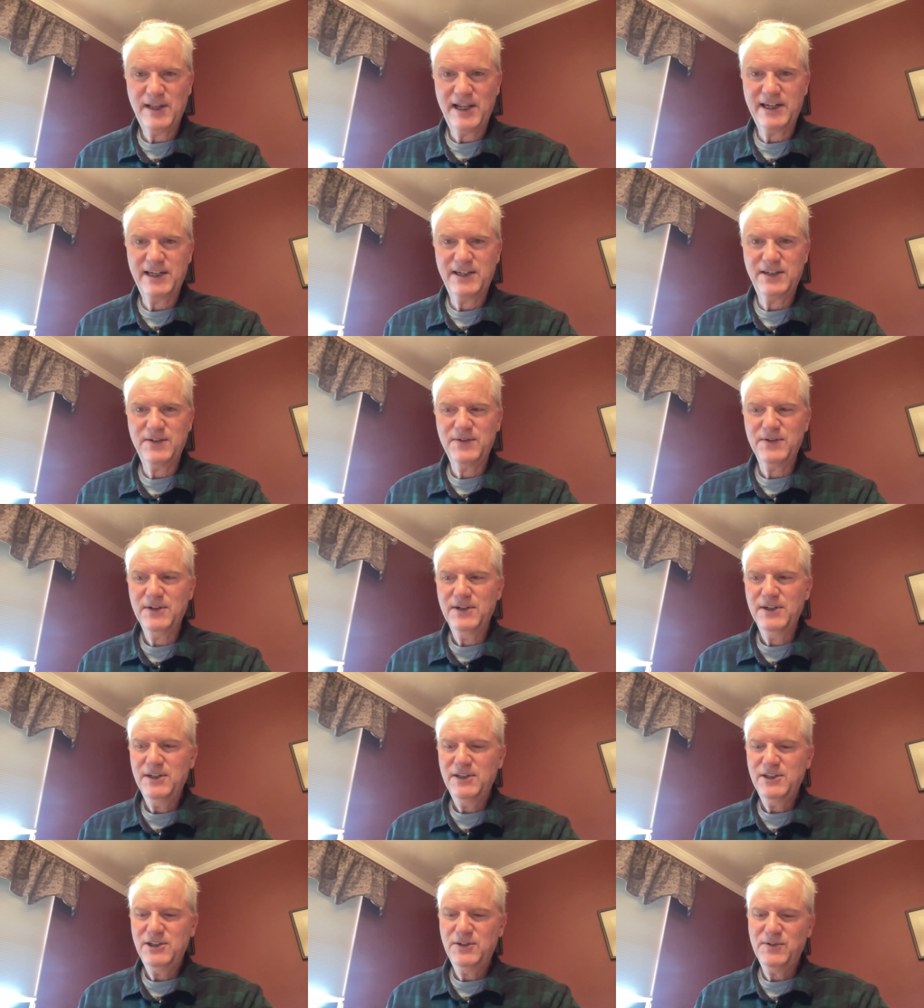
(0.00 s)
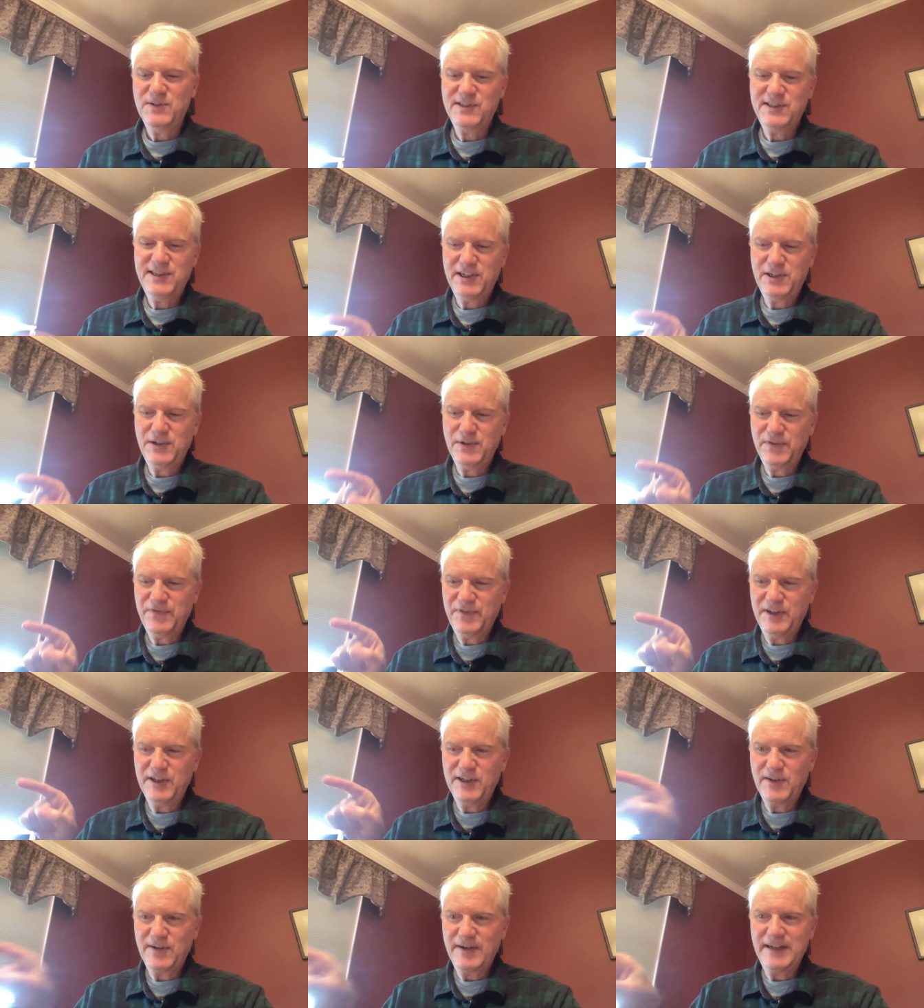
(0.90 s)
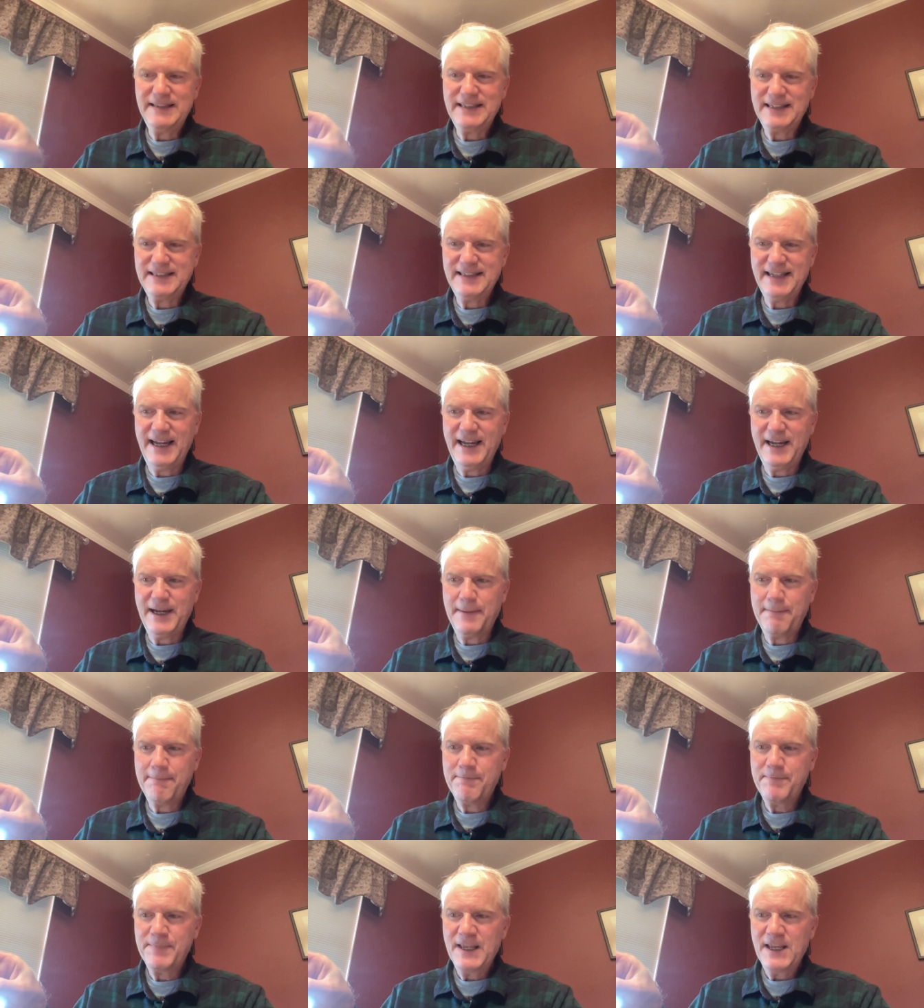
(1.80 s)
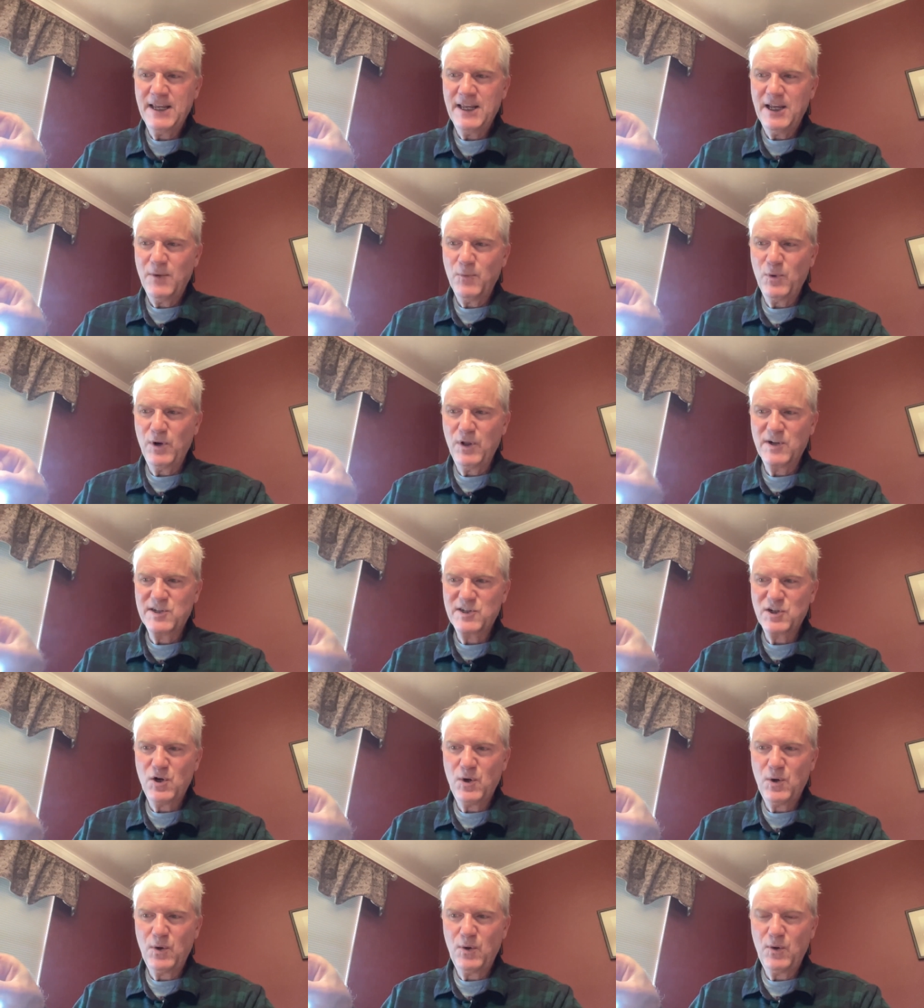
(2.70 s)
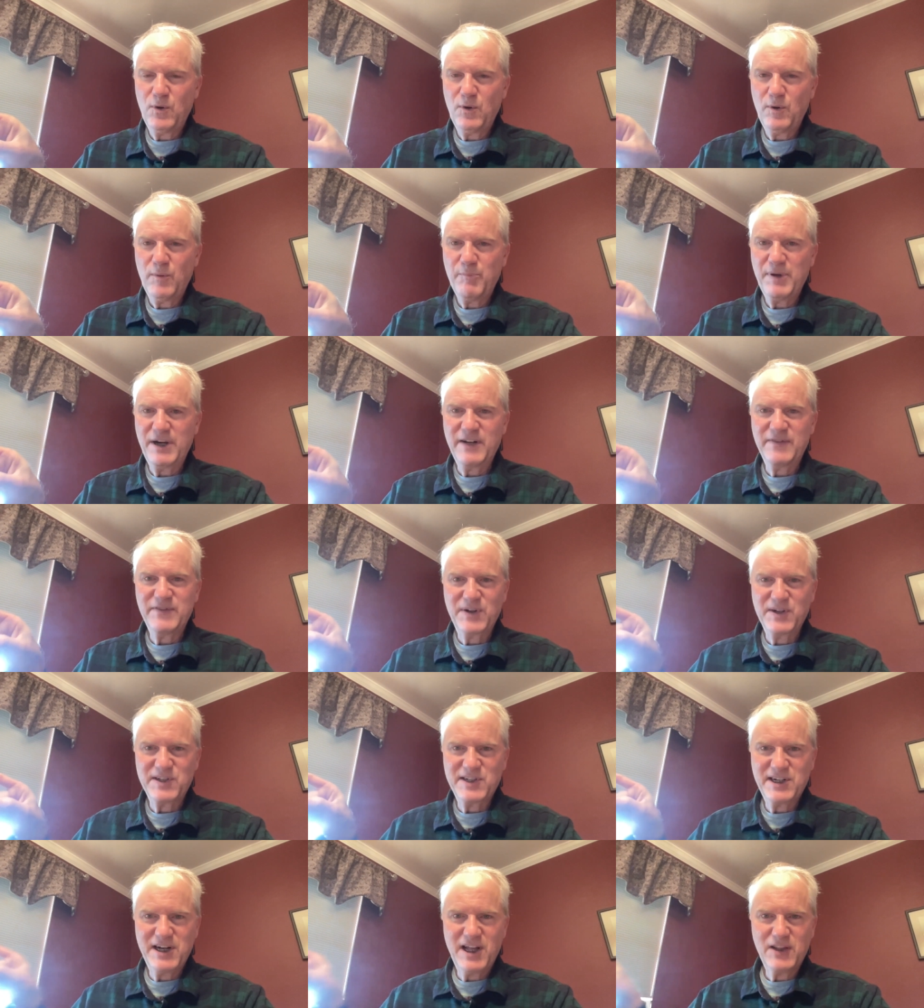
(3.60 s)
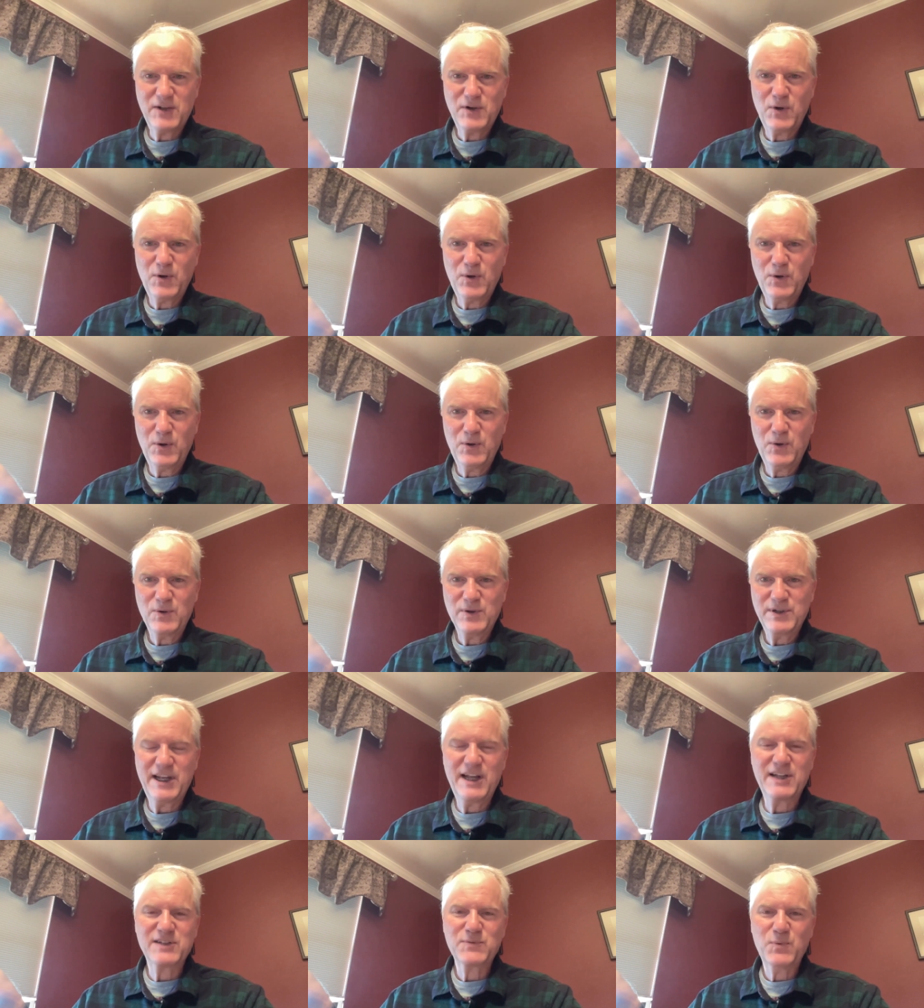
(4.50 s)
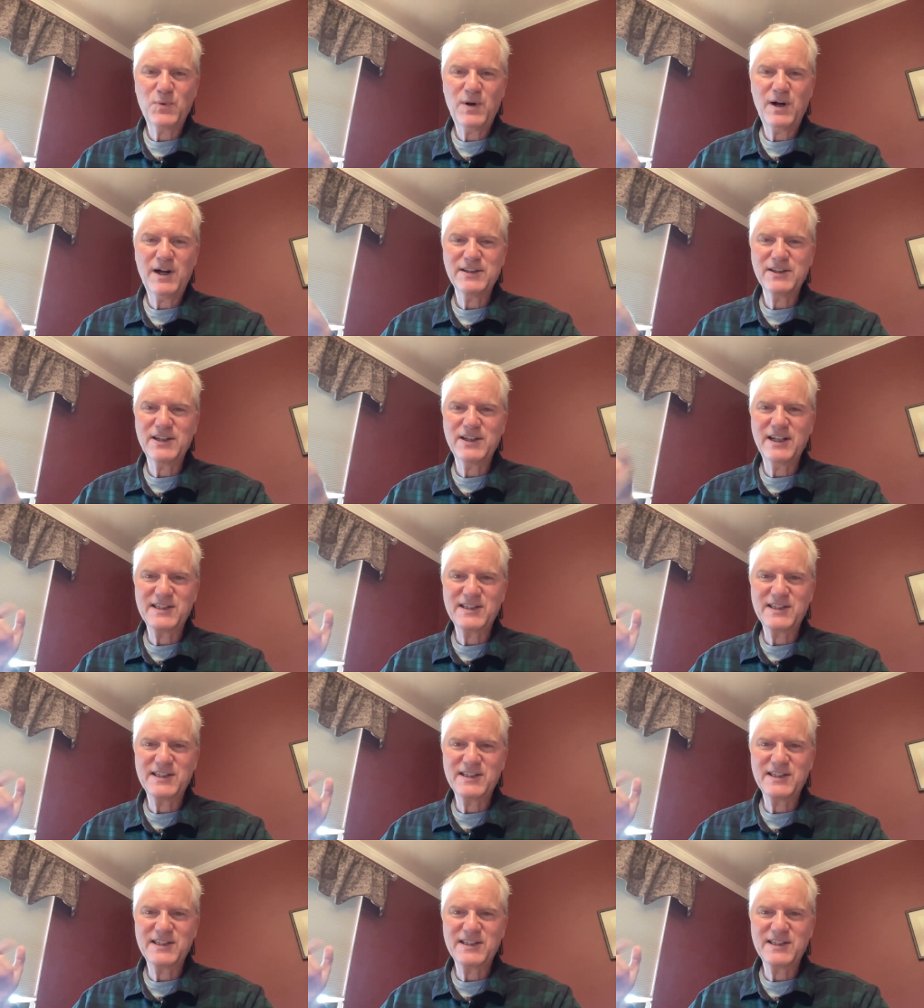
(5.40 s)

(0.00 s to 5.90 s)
Like you stick your finger in the dam where there's a hole, but if there's another hole, guess what?